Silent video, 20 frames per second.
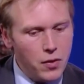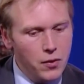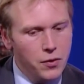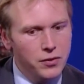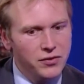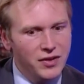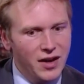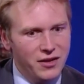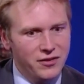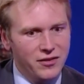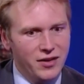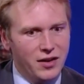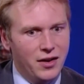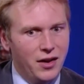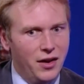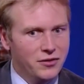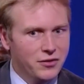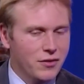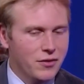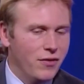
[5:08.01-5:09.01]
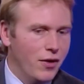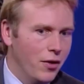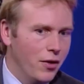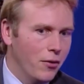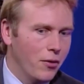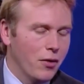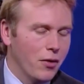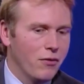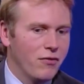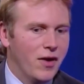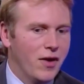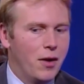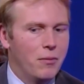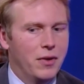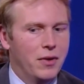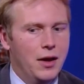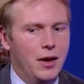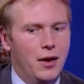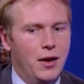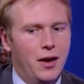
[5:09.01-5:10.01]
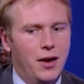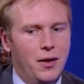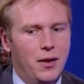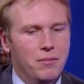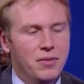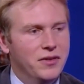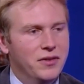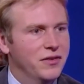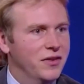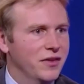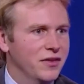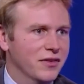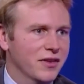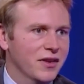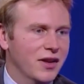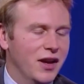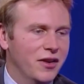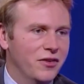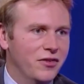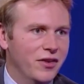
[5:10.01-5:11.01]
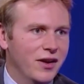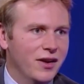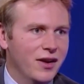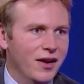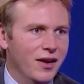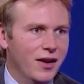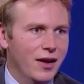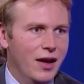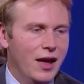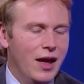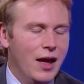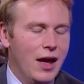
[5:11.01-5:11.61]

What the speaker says: who's actually a cousin of our royal family, Princess Katrina